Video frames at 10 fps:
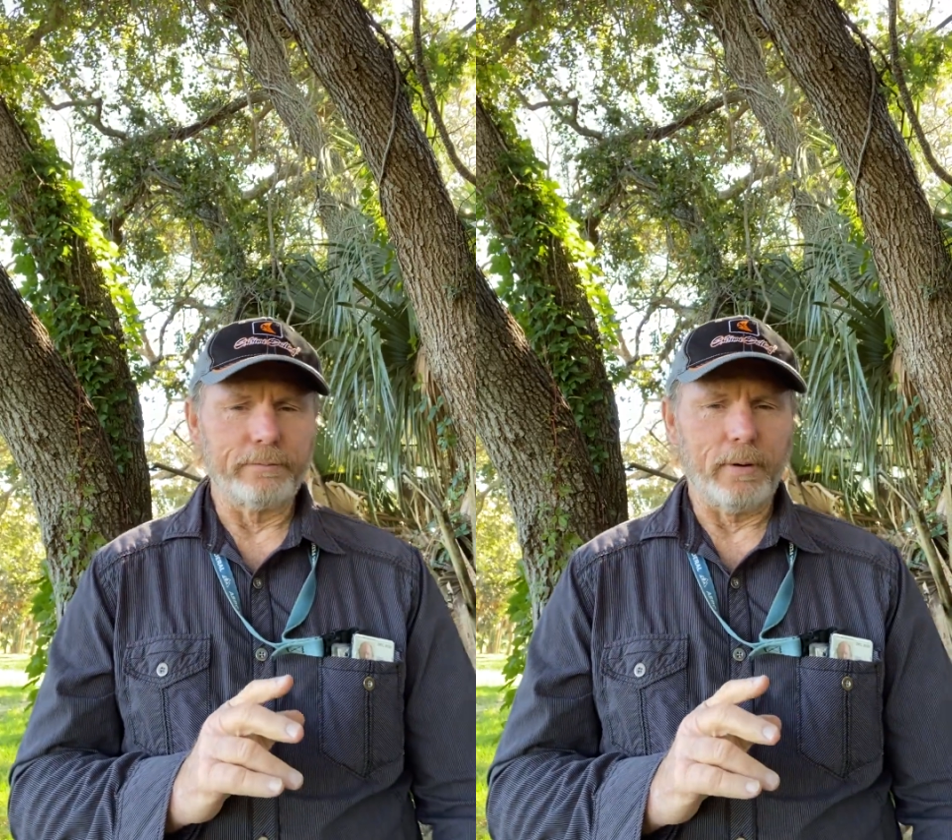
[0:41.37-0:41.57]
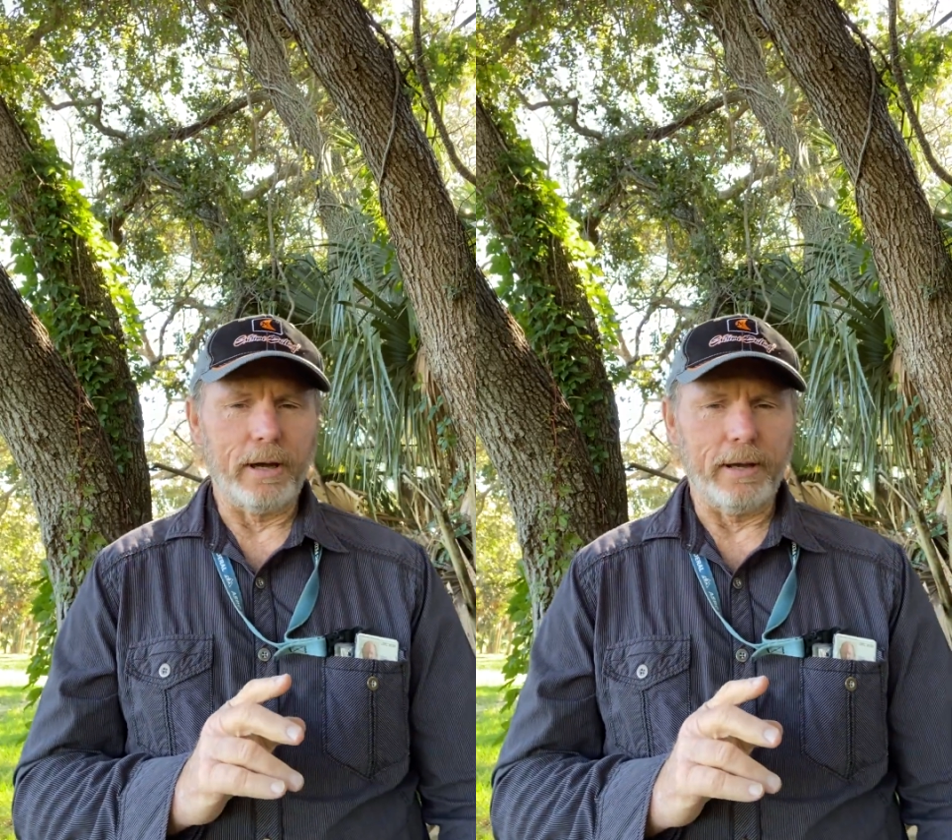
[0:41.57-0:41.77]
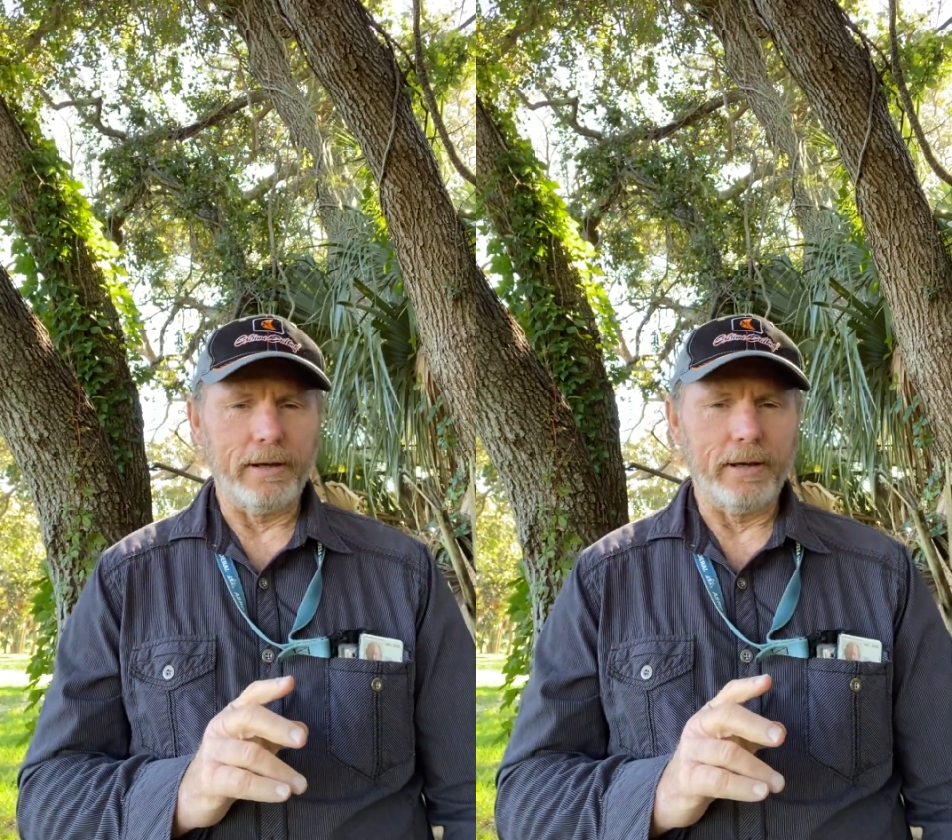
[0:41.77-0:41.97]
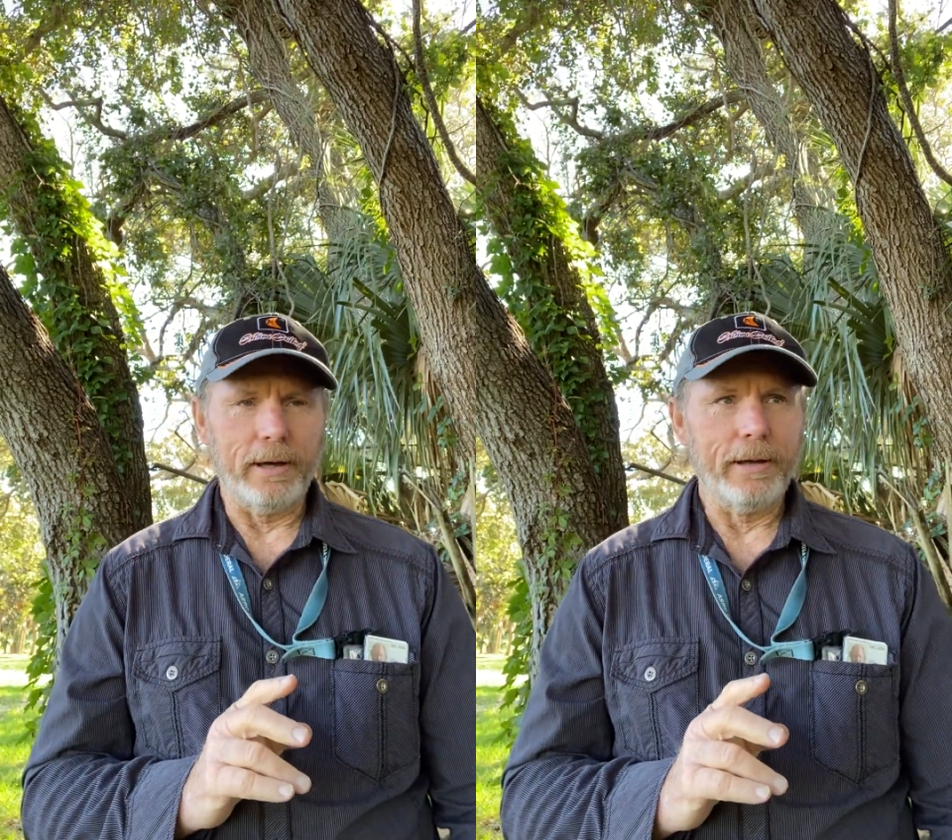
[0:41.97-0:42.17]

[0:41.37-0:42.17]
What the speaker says: my